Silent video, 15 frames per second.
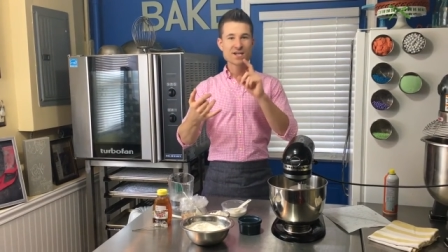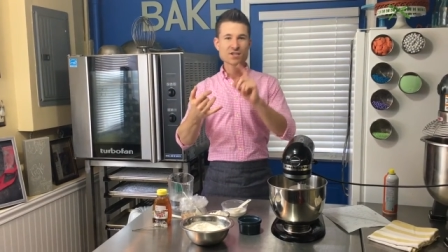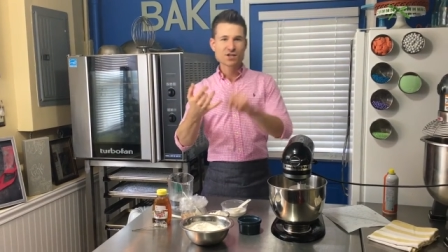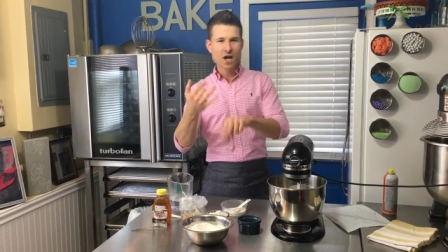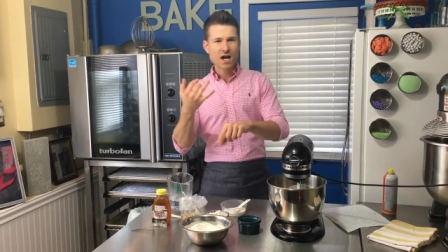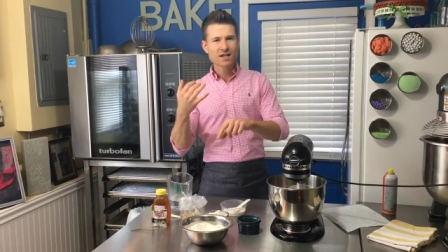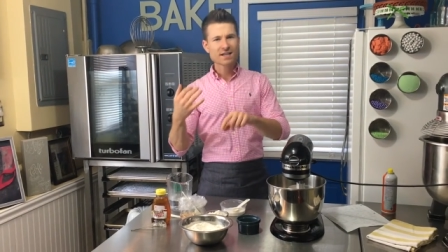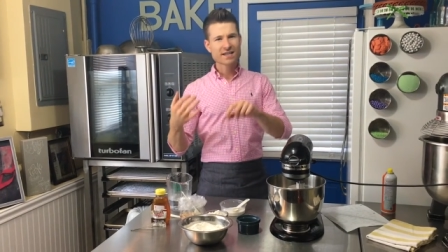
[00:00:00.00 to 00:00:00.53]

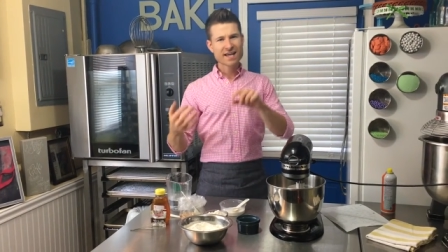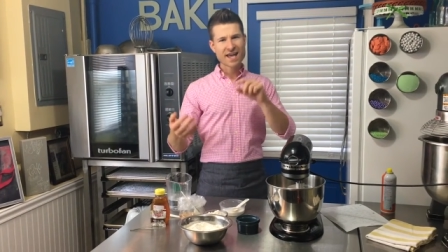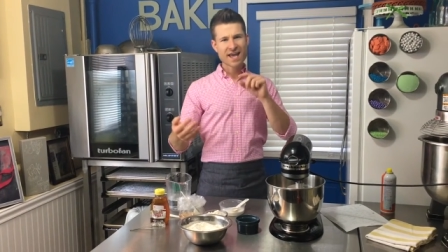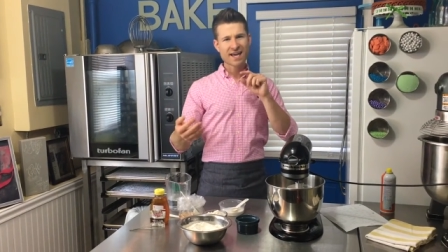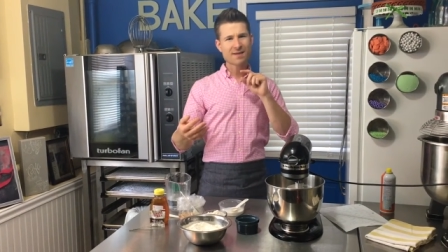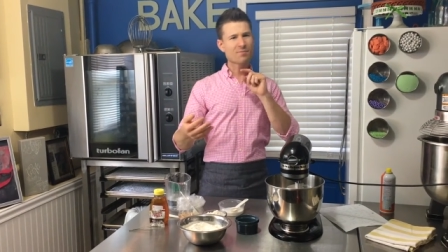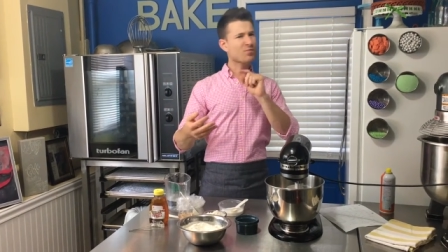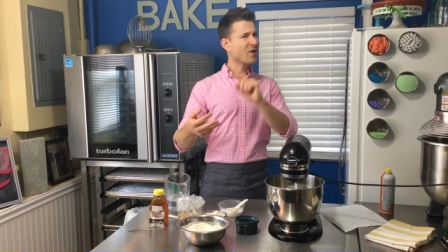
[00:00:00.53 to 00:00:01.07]
chocolate
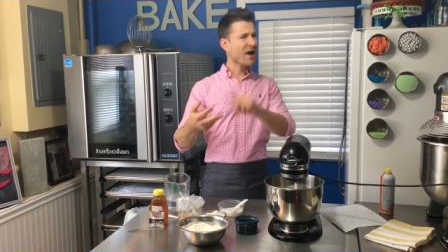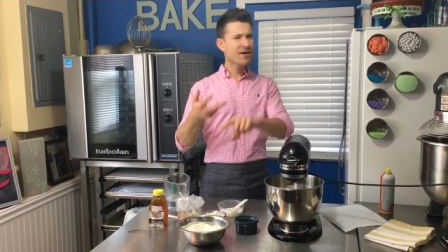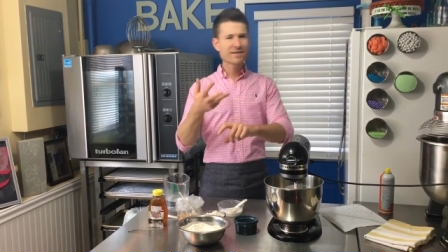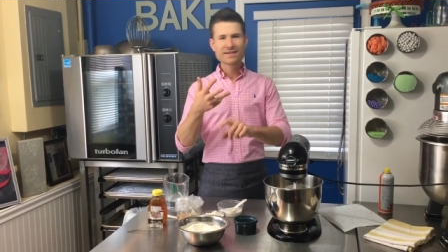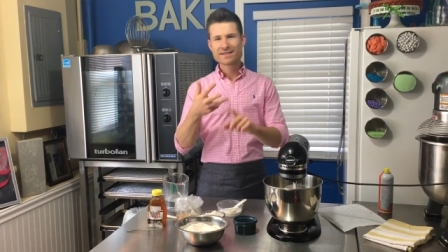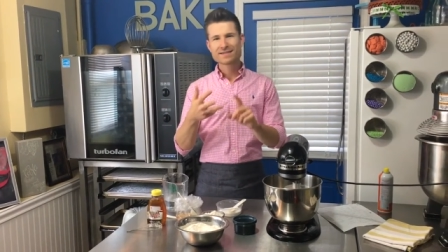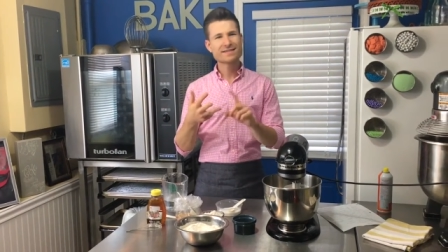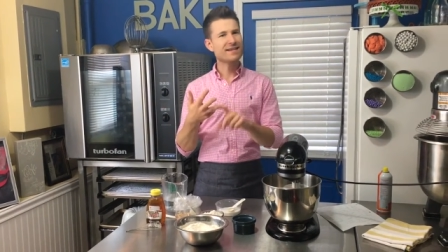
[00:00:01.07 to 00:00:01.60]
cake,
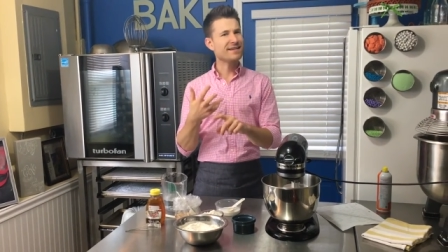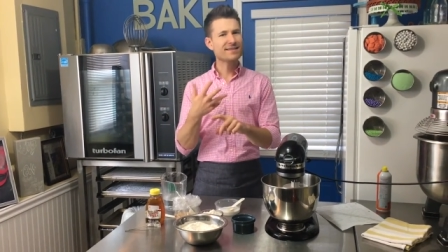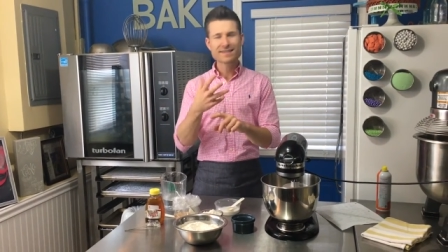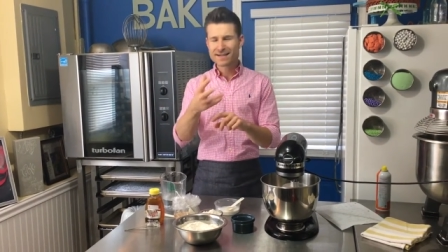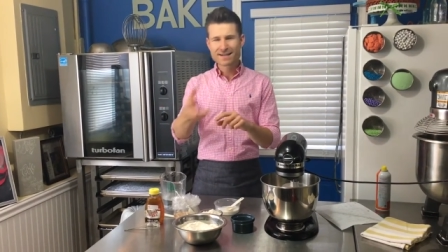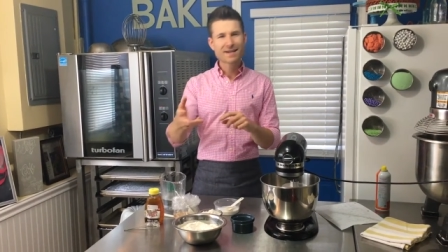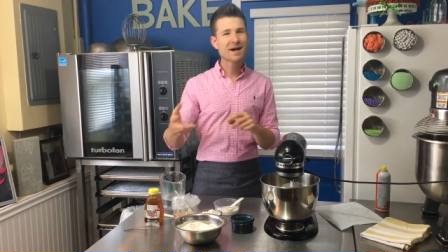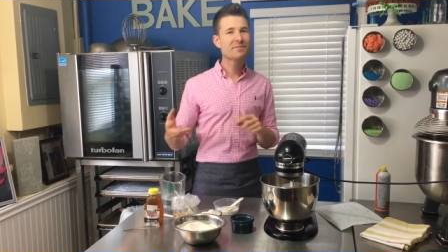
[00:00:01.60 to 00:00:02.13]
brownies that
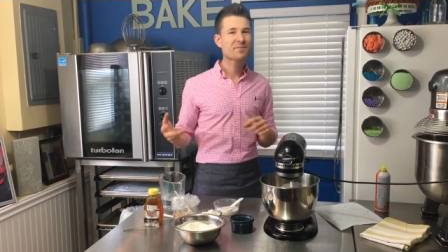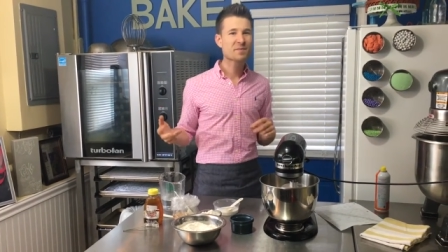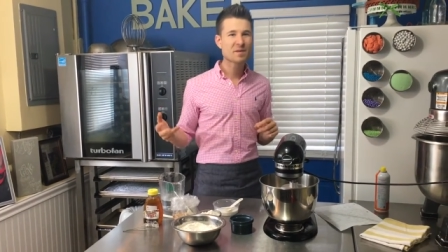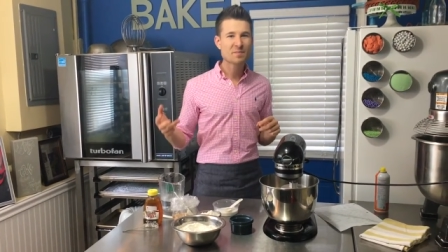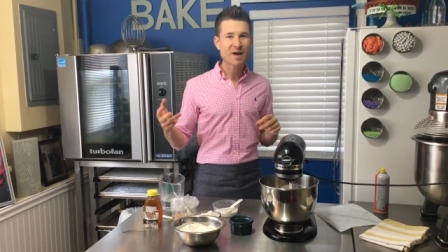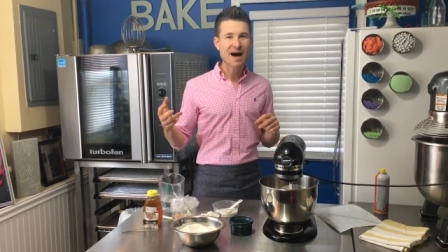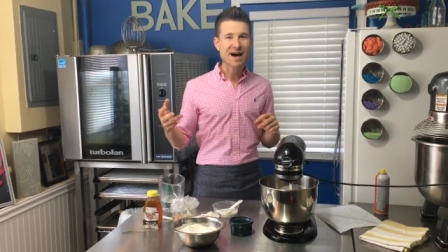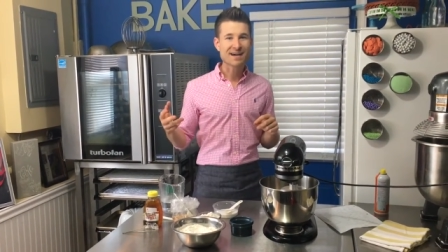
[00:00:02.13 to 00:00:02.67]
didn't come from
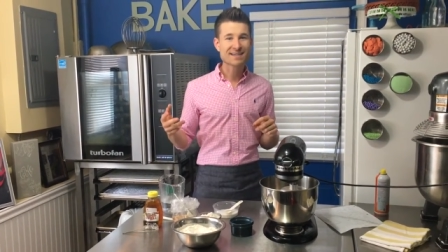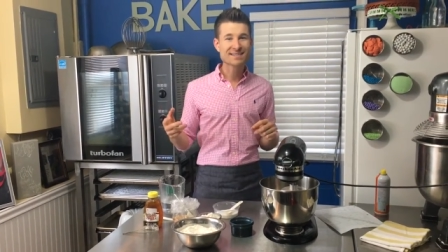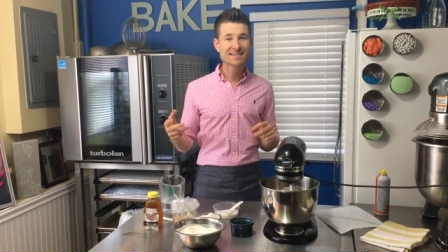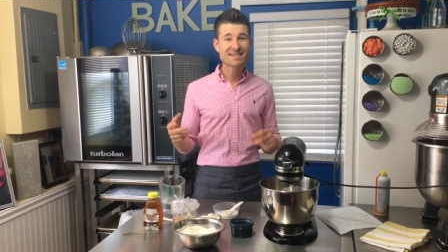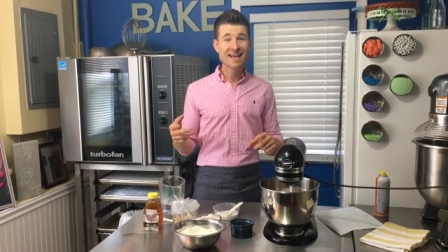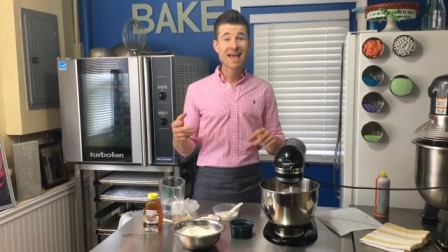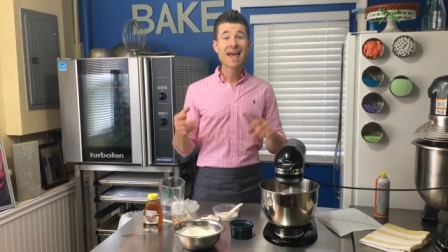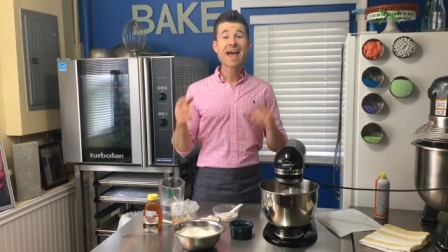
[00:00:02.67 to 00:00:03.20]
a
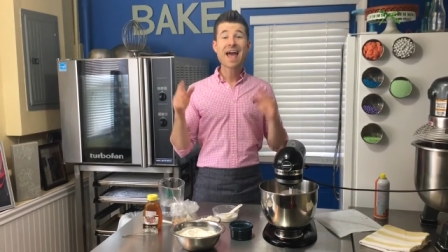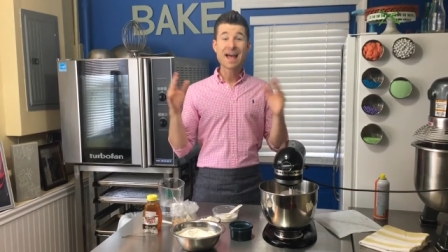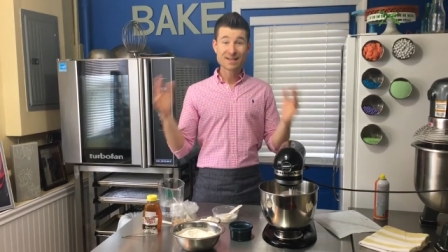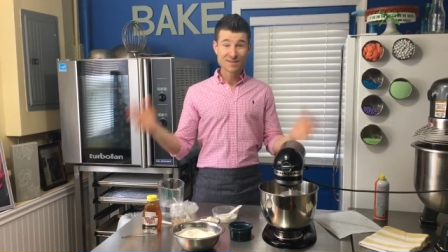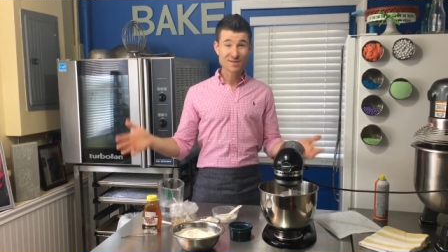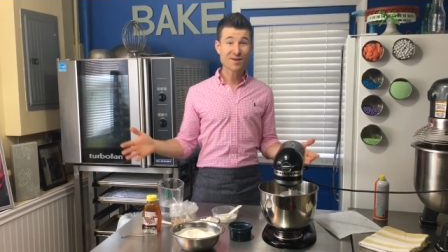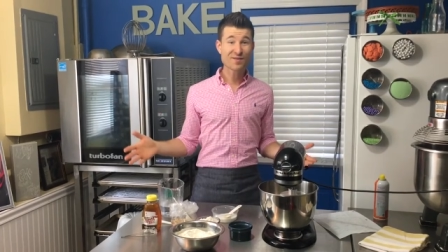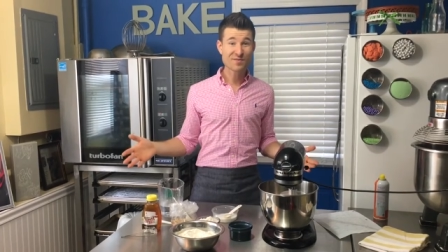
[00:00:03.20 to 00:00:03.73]
box,
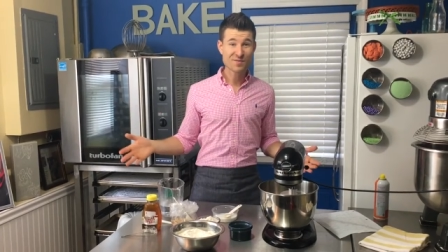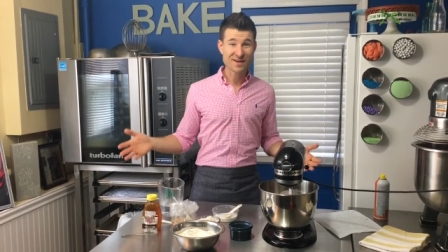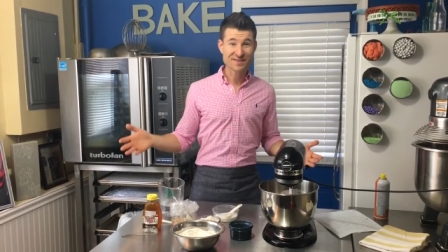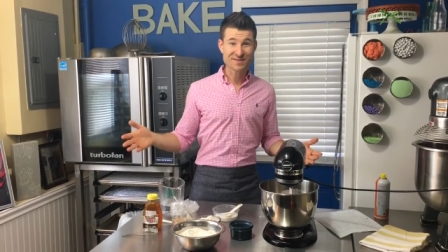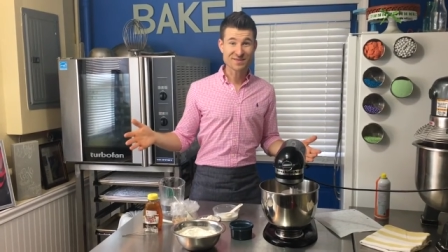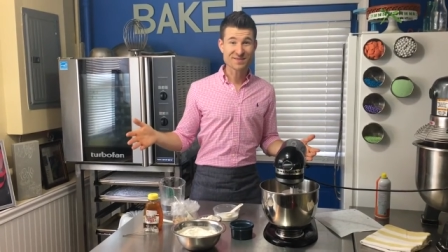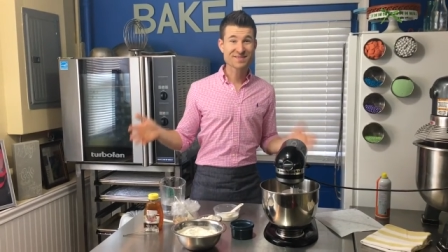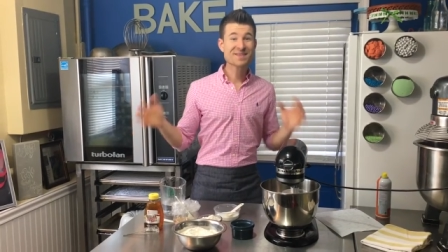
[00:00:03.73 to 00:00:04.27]
and soft
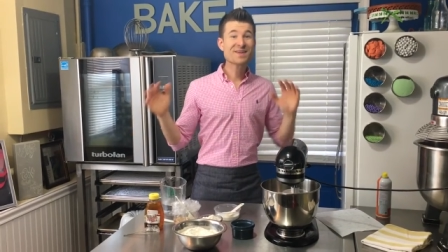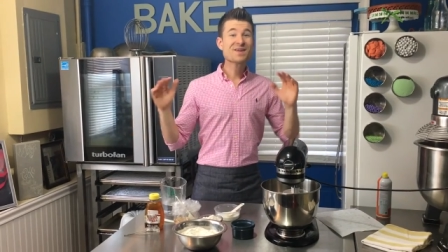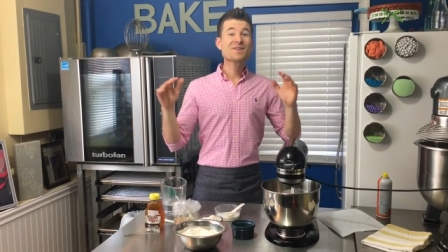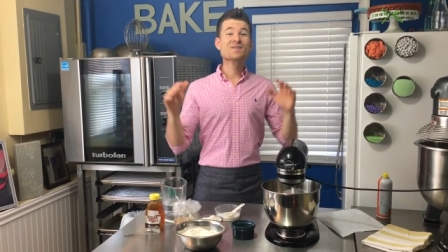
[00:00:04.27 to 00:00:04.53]
pretzels.